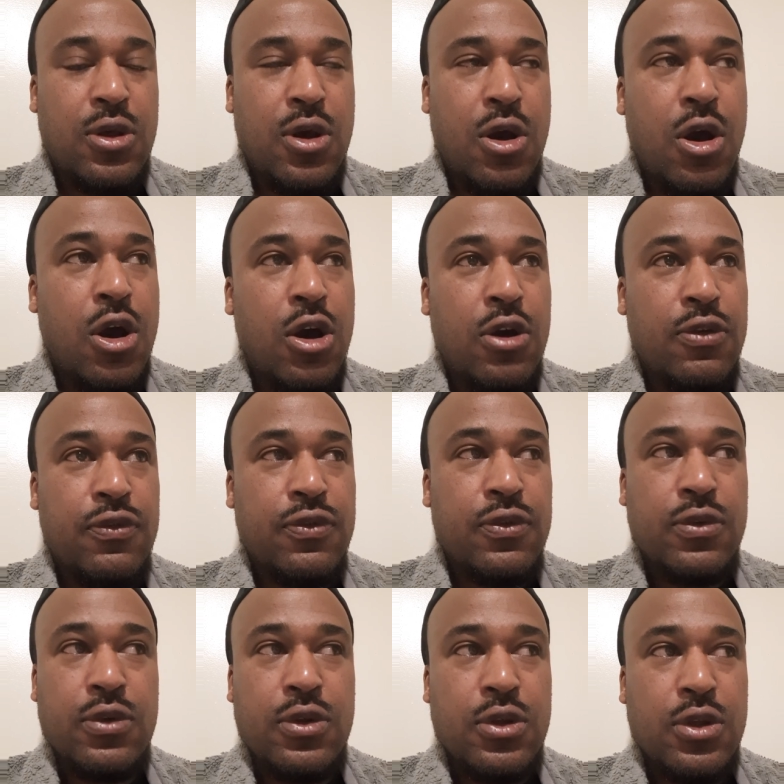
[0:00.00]
off
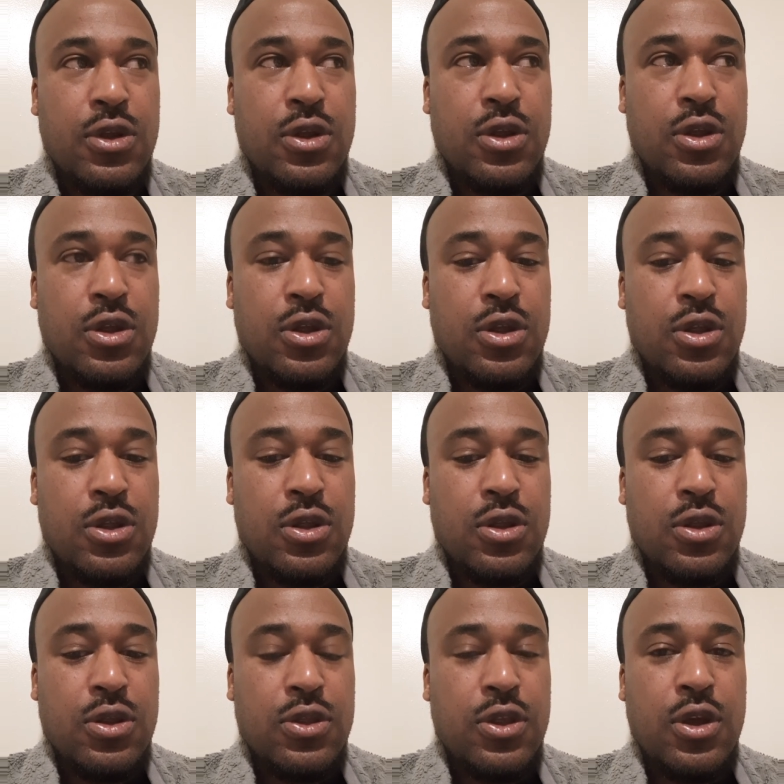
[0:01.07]

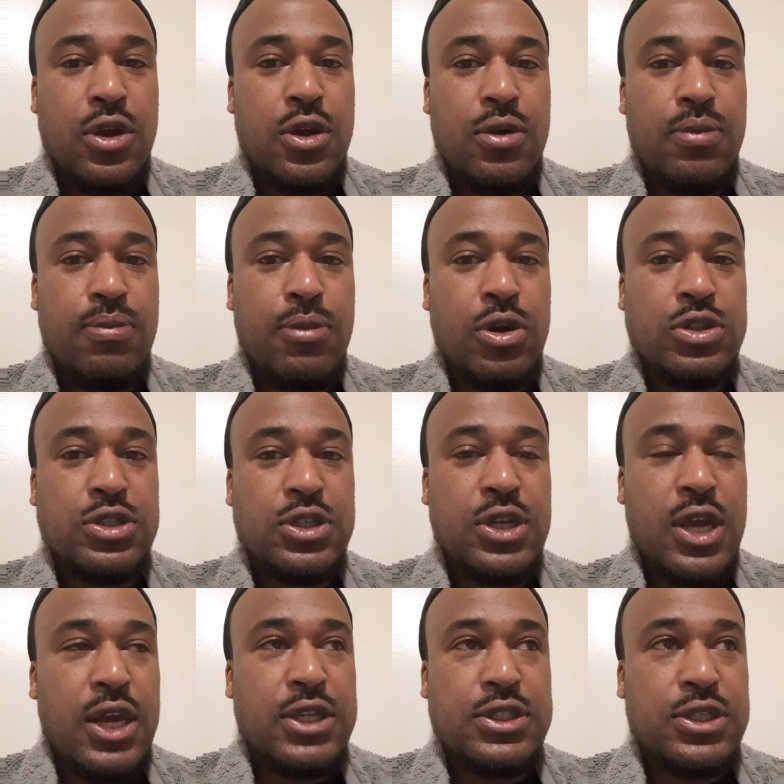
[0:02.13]
their
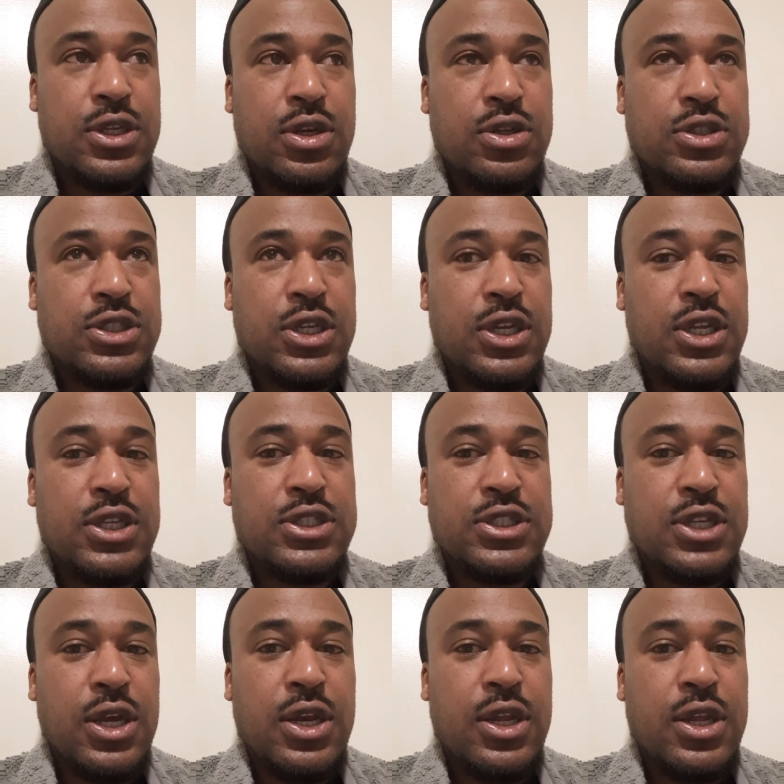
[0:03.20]
merchandise and their CDs
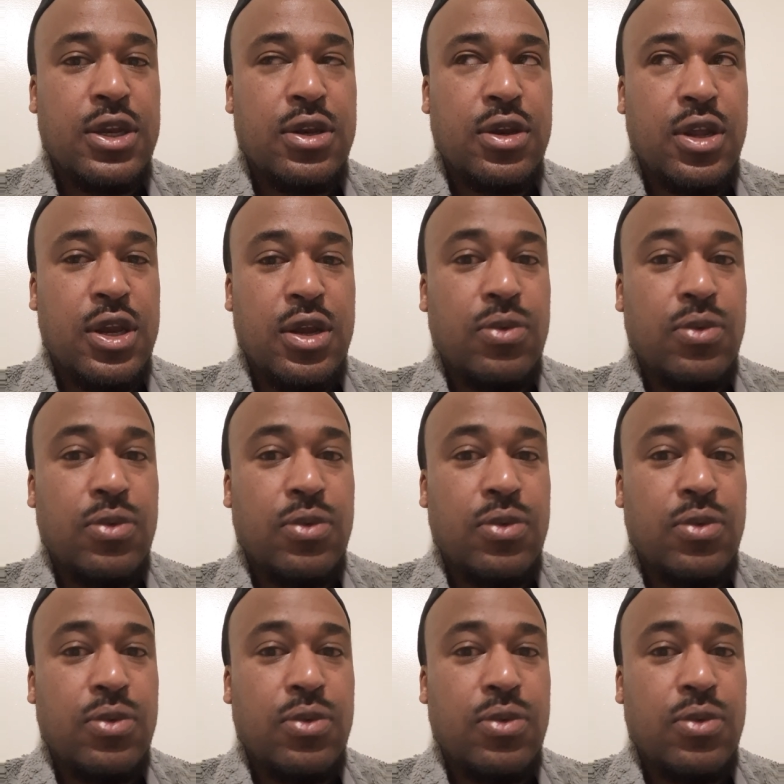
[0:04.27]
selling, and a